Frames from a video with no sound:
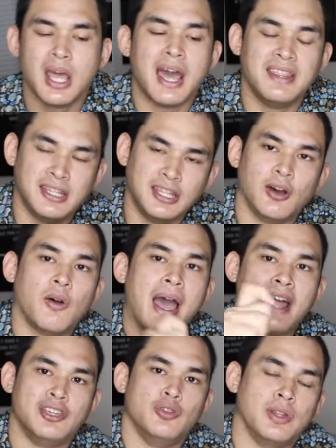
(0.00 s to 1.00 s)
and then they'll
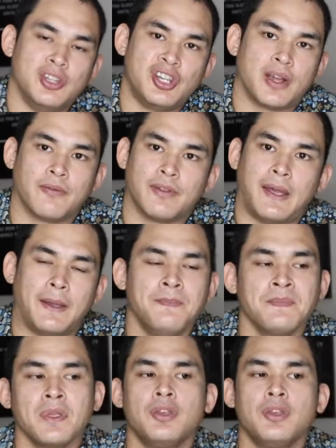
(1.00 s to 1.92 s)
hand you the check for that.